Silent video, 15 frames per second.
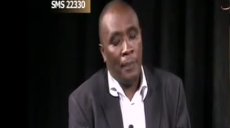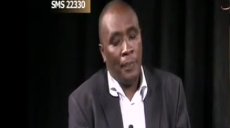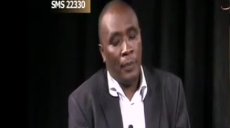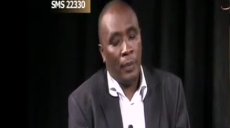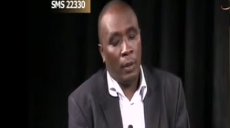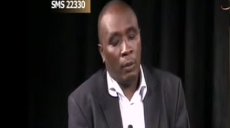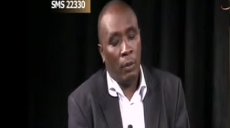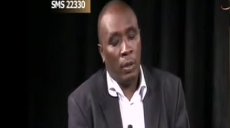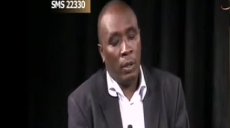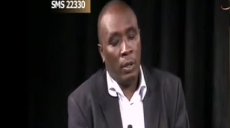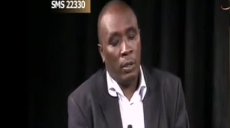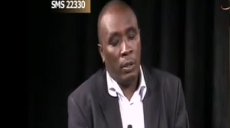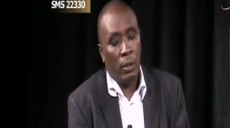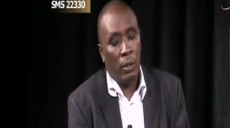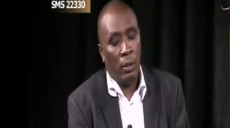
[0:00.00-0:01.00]
We
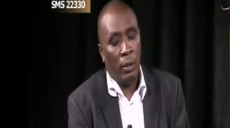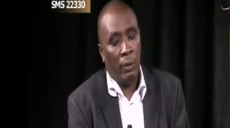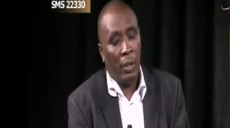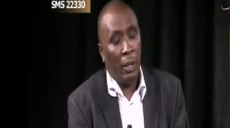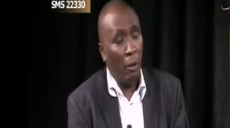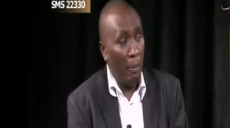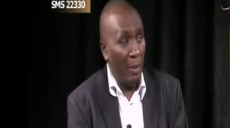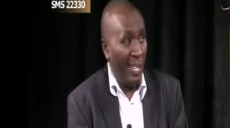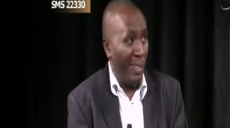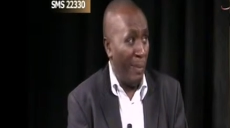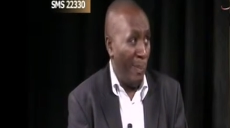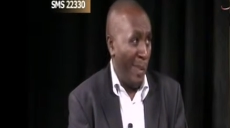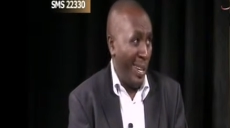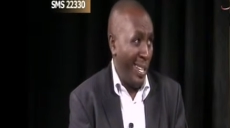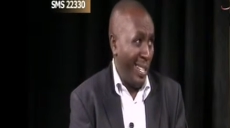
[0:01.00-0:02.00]
also recommend
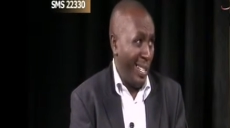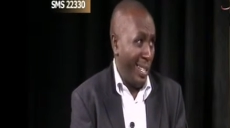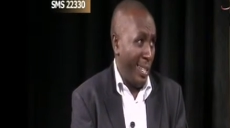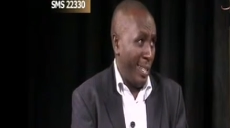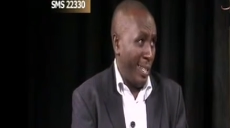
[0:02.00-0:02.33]
milk.